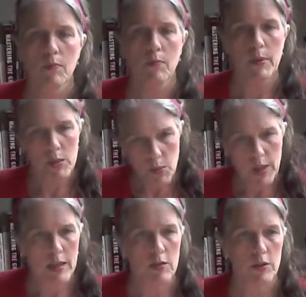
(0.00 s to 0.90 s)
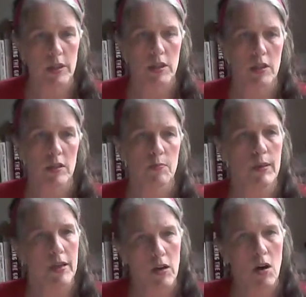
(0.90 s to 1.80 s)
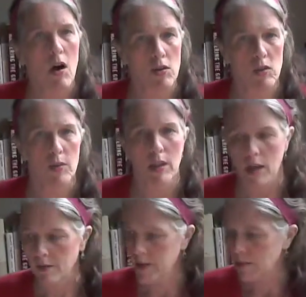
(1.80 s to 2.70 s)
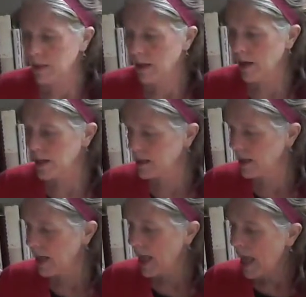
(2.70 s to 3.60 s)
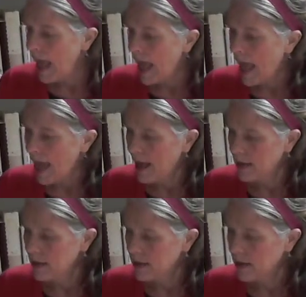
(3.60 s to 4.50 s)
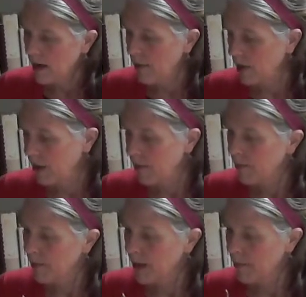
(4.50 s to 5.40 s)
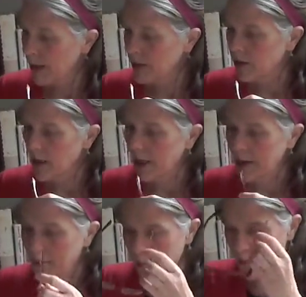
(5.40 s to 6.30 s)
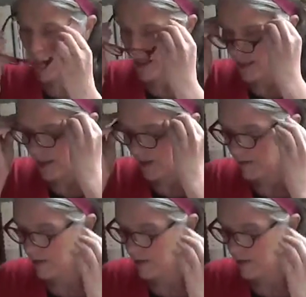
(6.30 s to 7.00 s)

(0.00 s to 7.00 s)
between traditions, but there are also a lot of similarities. And I want to make sure that I hit my points here.